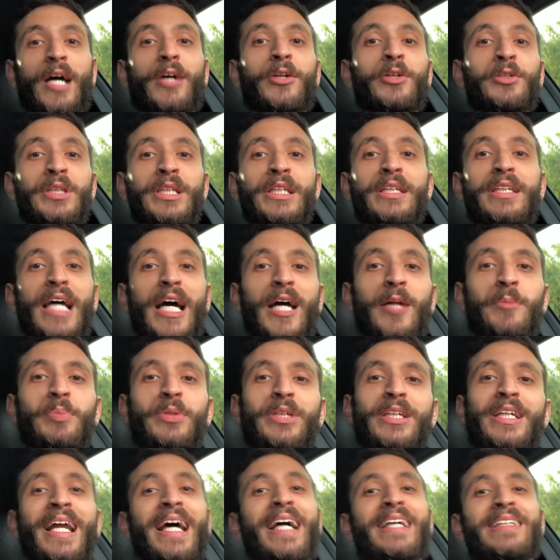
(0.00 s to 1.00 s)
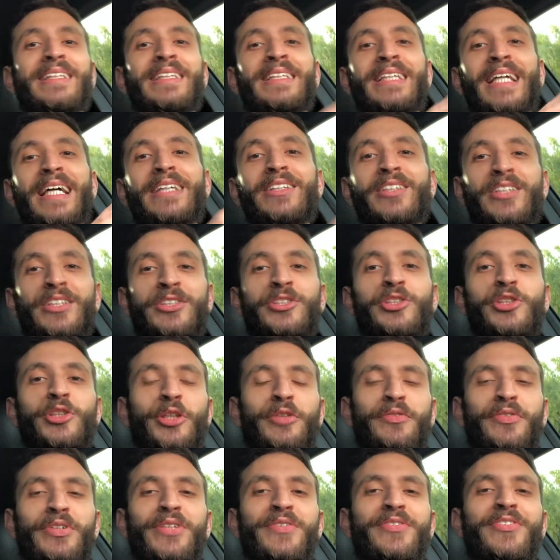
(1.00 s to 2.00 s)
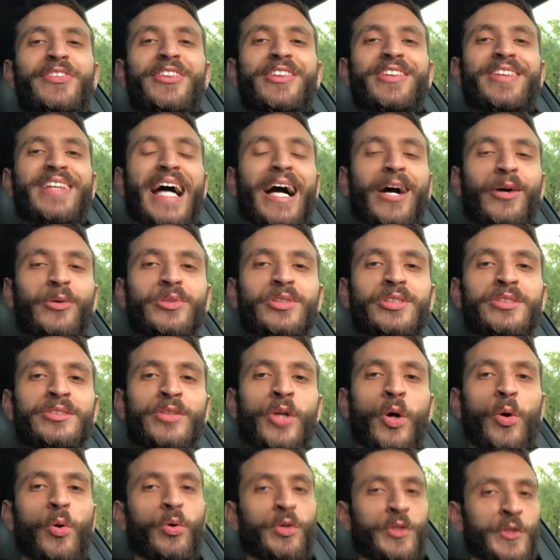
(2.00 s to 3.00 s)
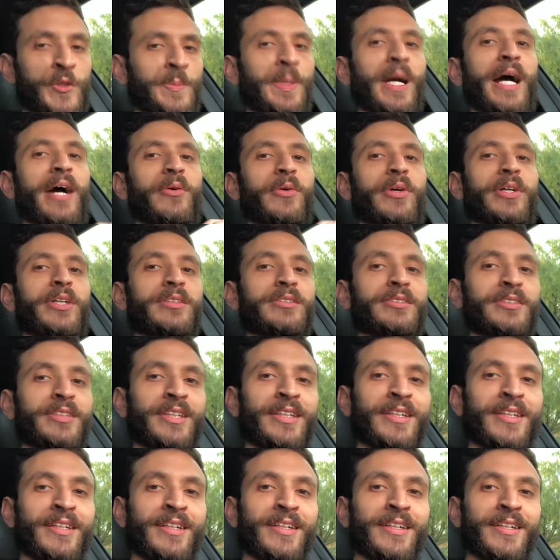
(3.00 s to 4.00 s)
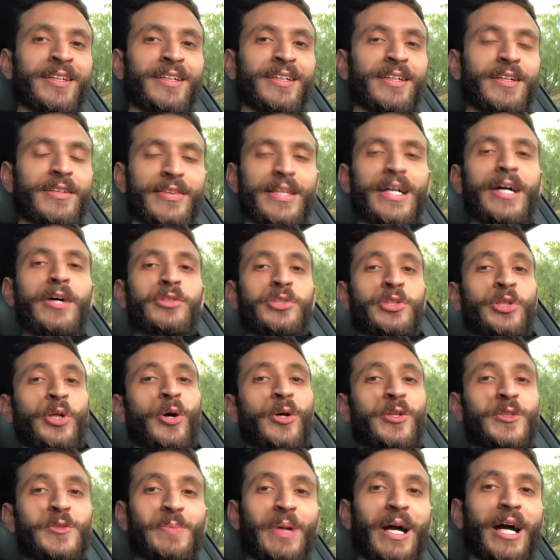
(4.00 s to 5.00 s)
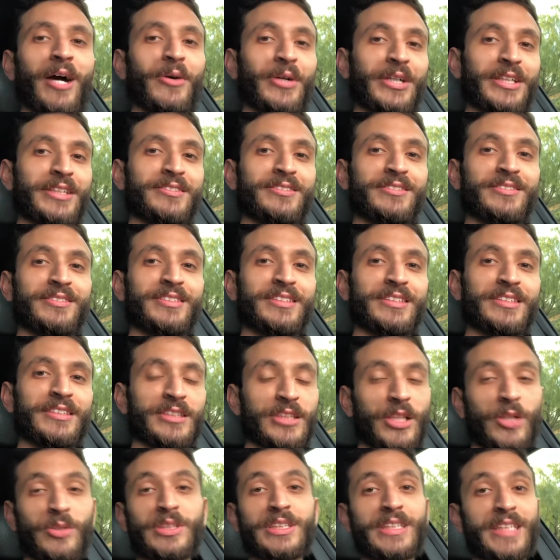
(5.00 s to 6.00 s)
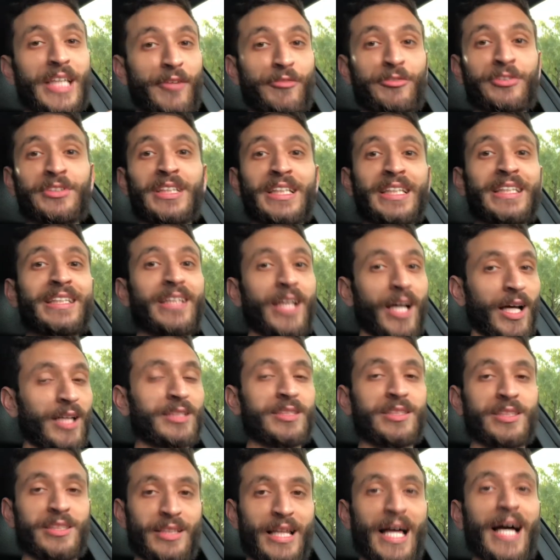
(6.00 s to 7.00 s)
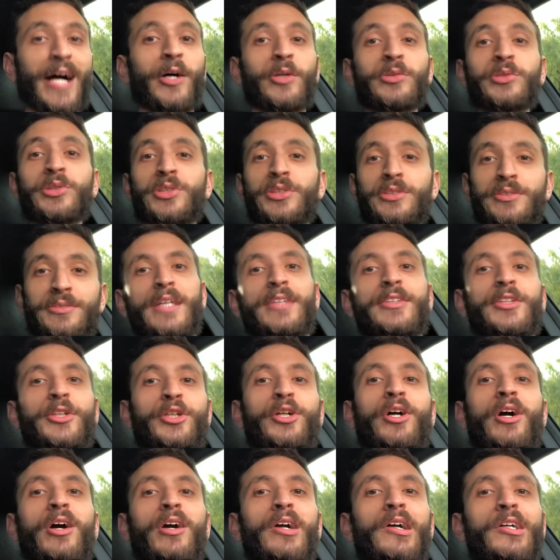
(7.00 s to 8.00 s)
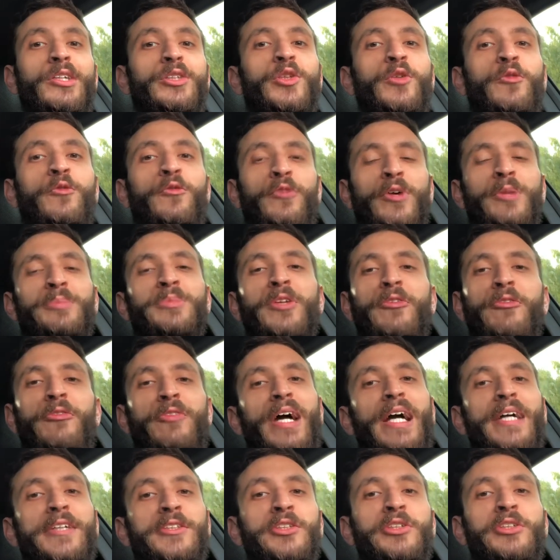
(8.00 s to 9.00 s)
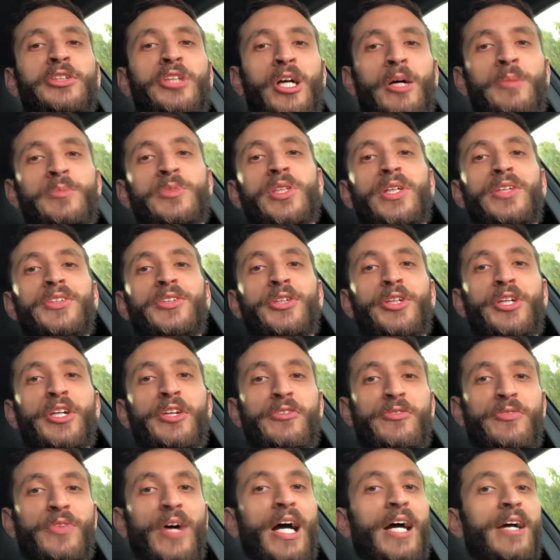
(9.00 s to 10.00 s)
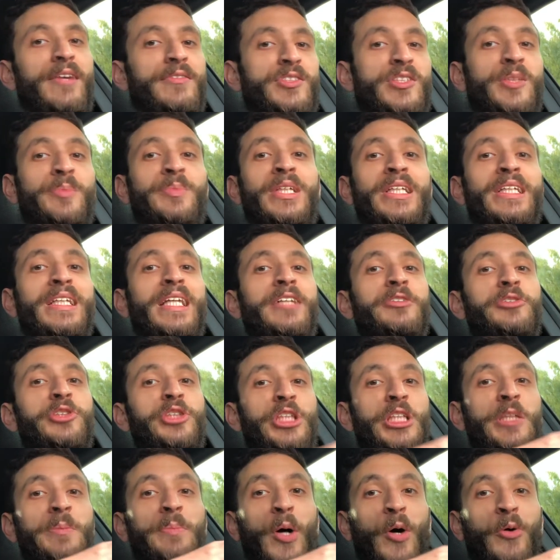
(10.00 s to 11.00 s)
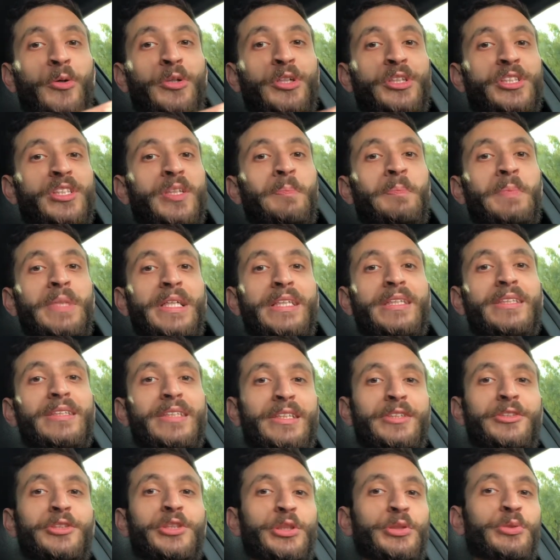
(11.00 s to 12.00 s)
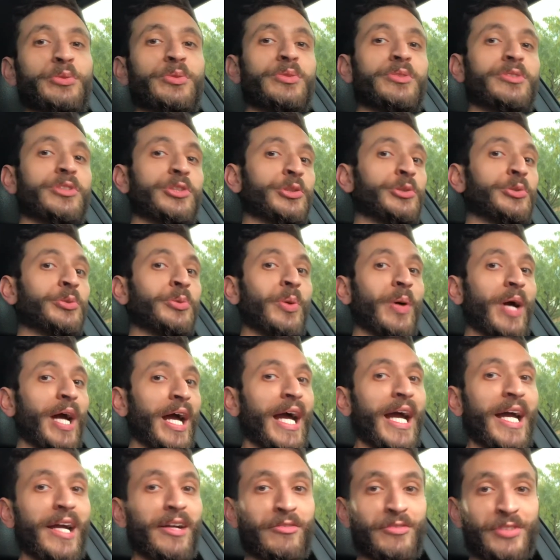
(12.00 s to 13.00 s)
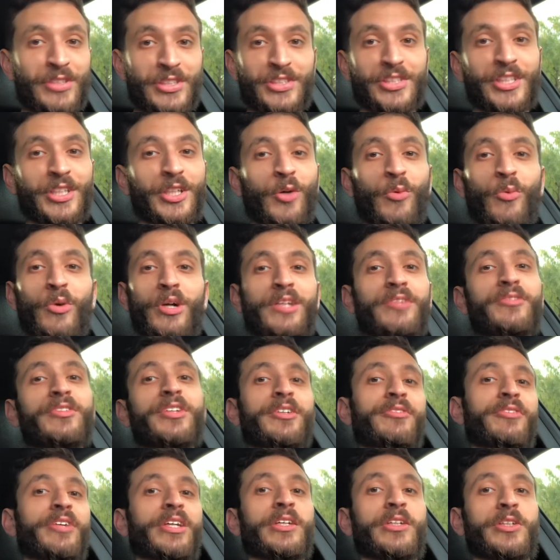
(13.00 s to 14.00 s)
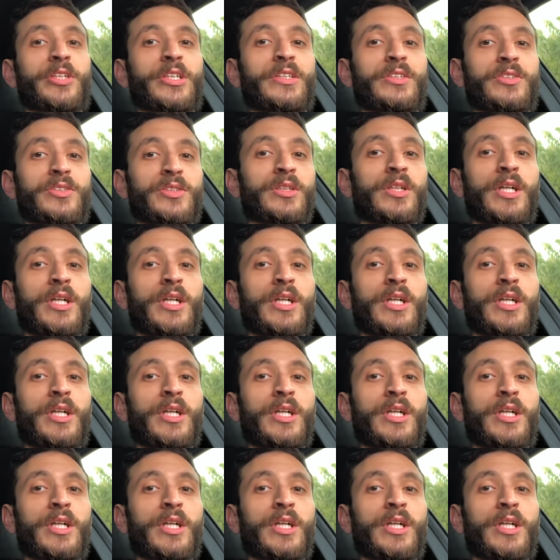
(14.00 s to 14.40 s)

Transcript: only that, but it has a nice conservative 1,000 horsepower. 1,000 horsepower. So it's definitely not a slouch. The car also from the factory comes on 35, something that Jeep owners immediately do to every single one of their vehicles.